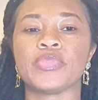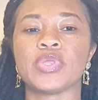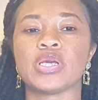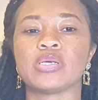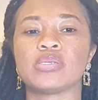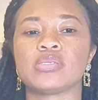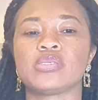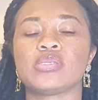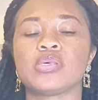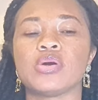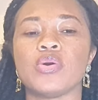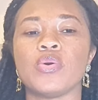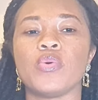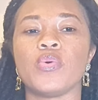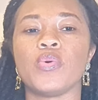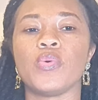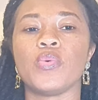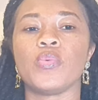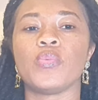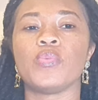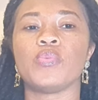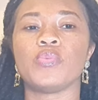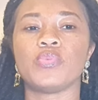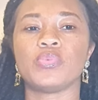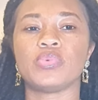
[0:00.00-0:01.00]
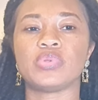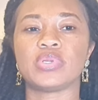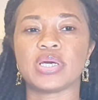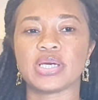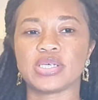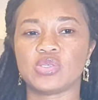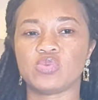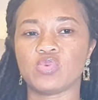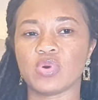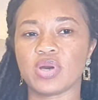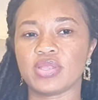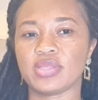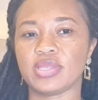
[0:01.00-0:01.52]
So
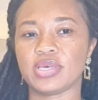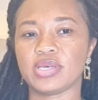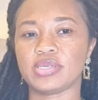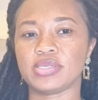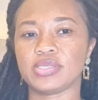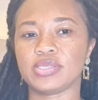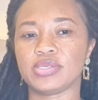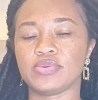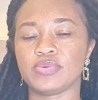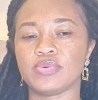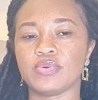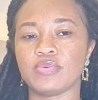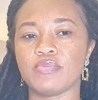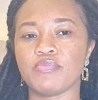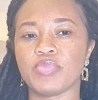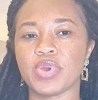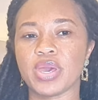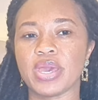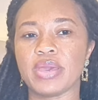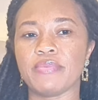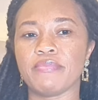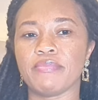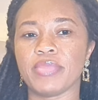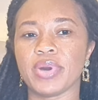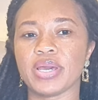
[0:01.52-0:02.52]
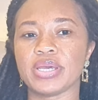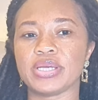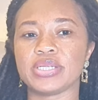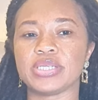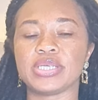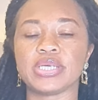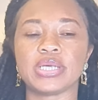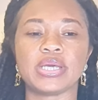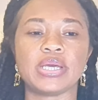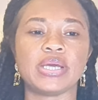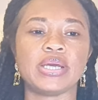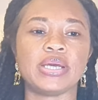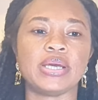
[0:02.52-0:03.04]
that's one thing to bear in
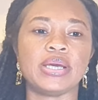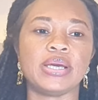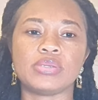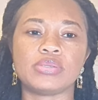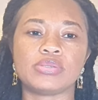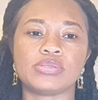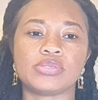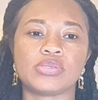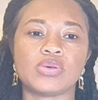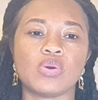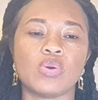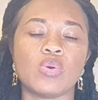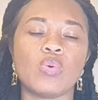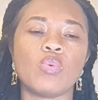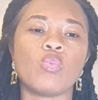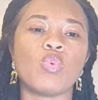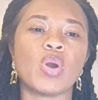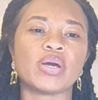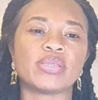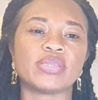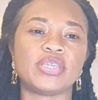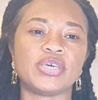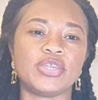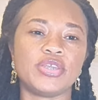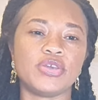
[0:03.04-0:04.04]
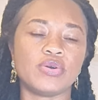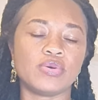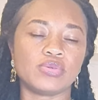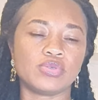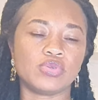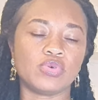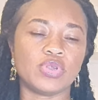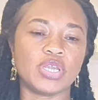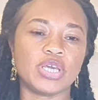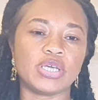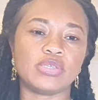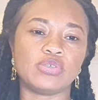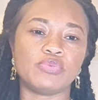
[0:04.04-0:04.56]
mind. So one thing you
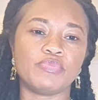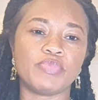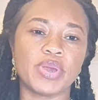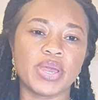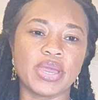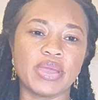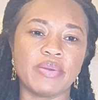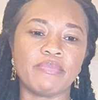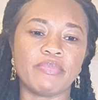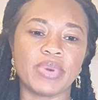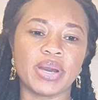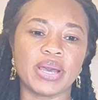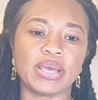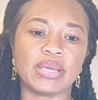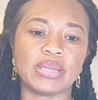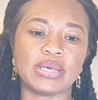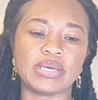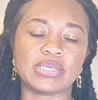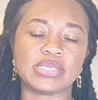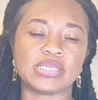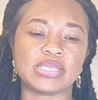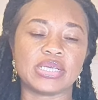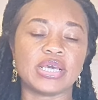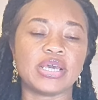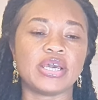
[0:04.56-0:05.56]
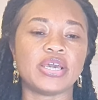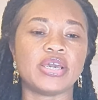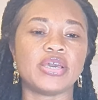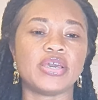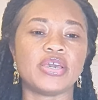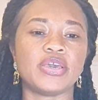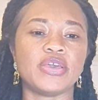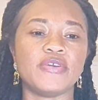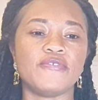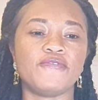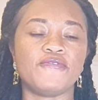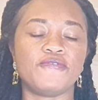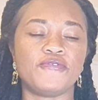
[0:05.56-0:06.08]
also need to bear in mind is,
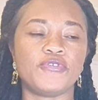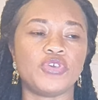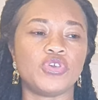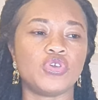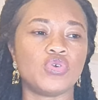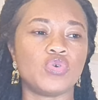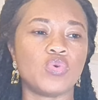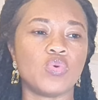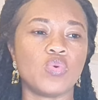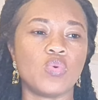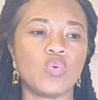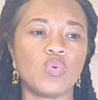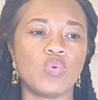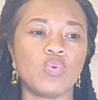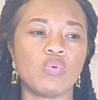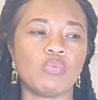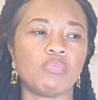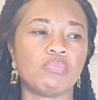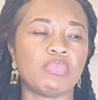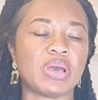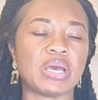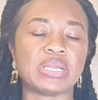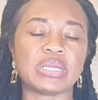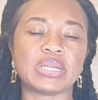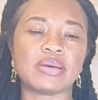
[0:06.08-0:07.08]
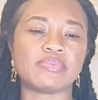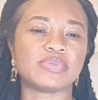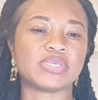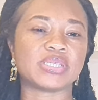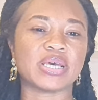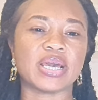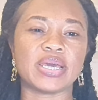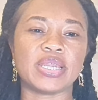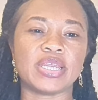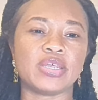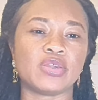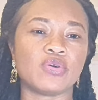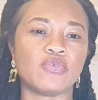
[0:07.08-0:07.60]
if you end up
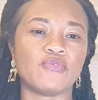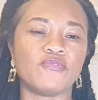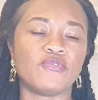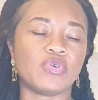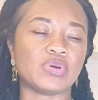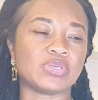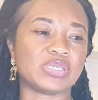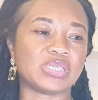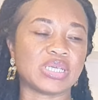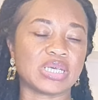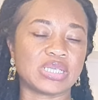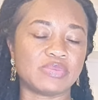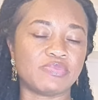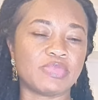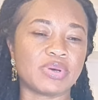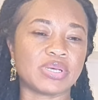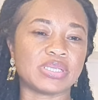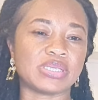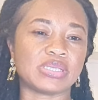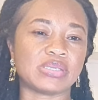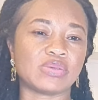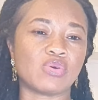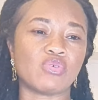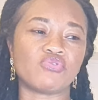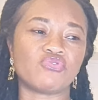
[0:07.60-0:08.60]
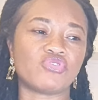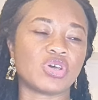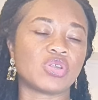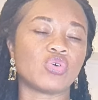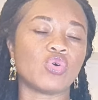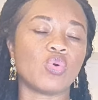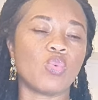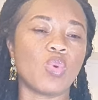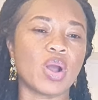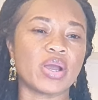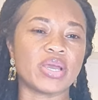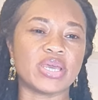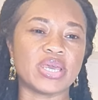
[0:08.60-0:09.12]
signing on for 6 months contract
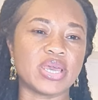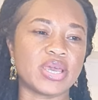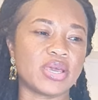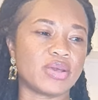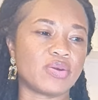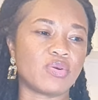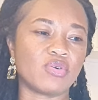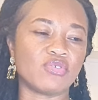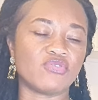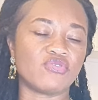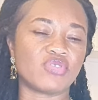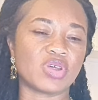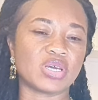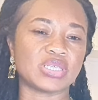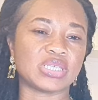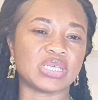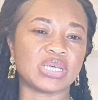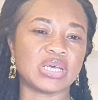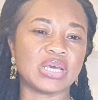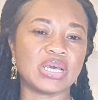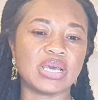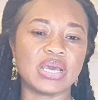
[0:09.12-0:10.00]
or 1 year contract,